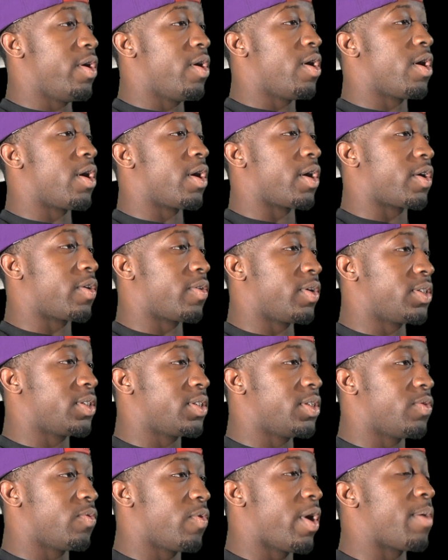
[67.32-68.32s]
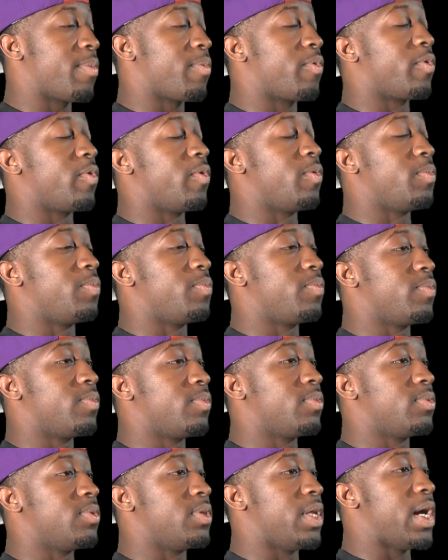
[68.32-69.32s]
are a Christian rap group
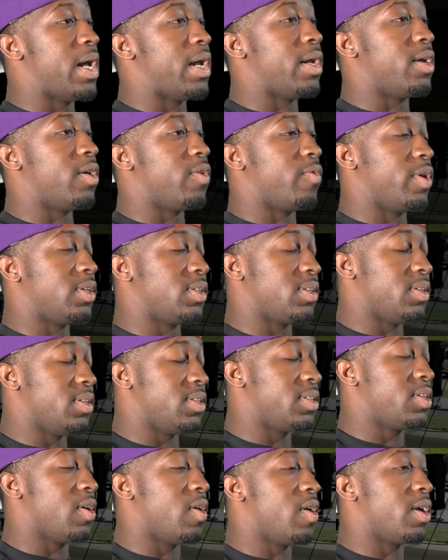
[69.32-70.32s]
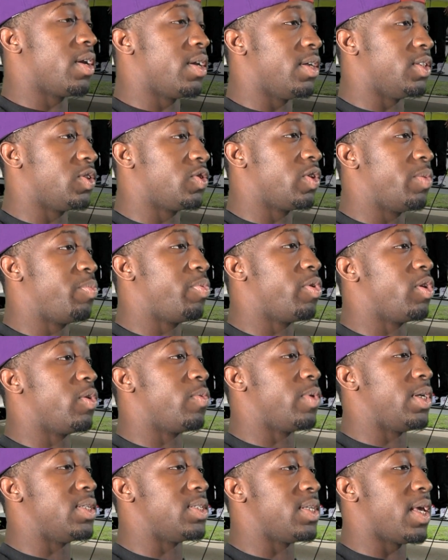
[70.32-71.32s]
that originally started in Shreveport,
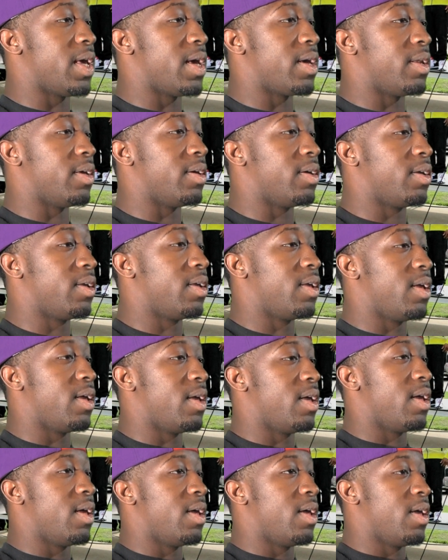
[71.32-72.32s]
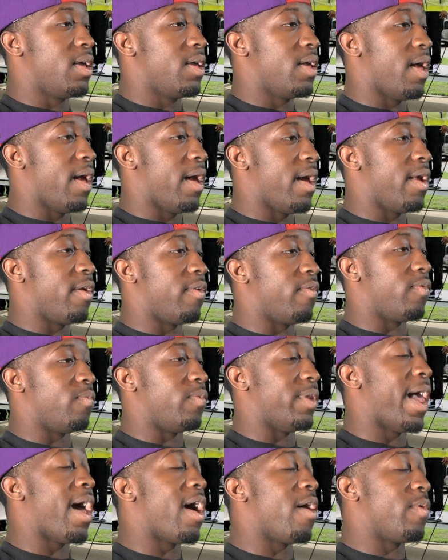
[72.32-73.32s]
Louisiana, and
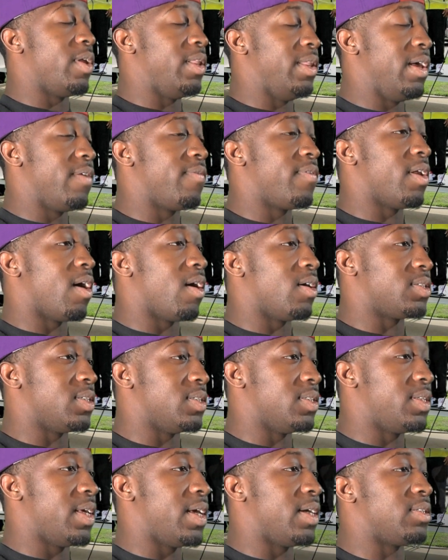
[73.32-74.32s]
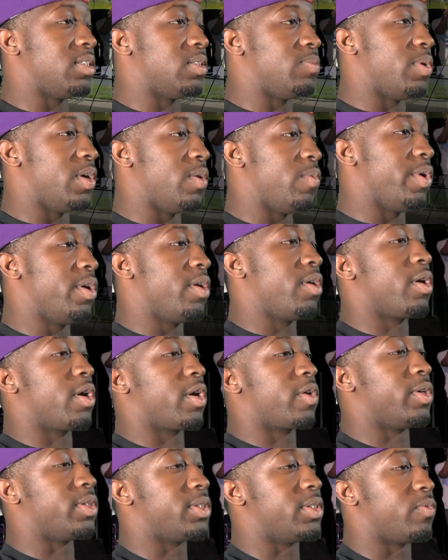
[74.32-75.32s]
now we live in Austin, Texas, but we are a
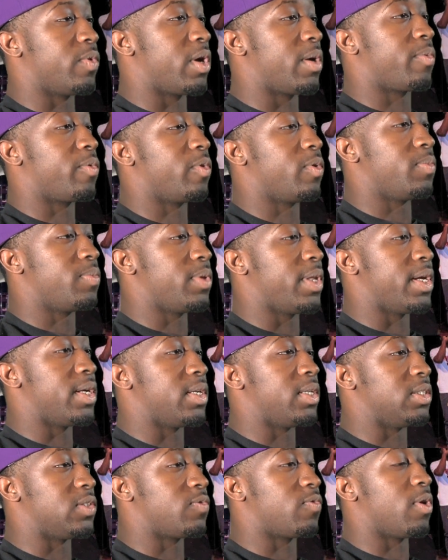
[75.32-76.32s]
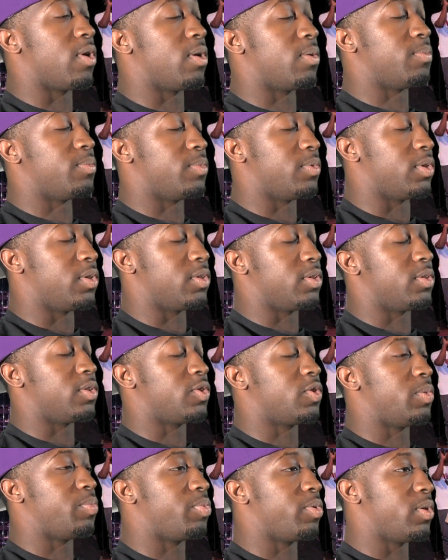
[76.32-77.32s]
Christian rap group that is from
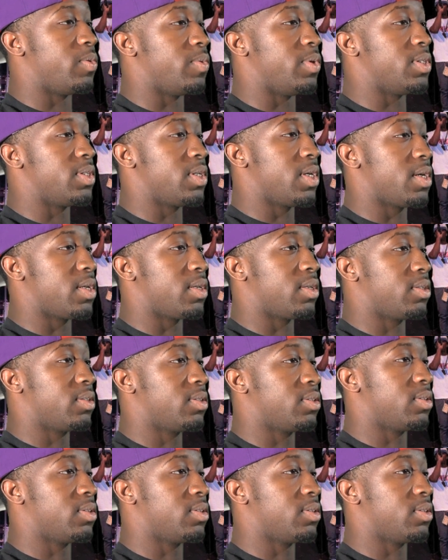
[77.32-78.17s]
Shreveport, Louisiana.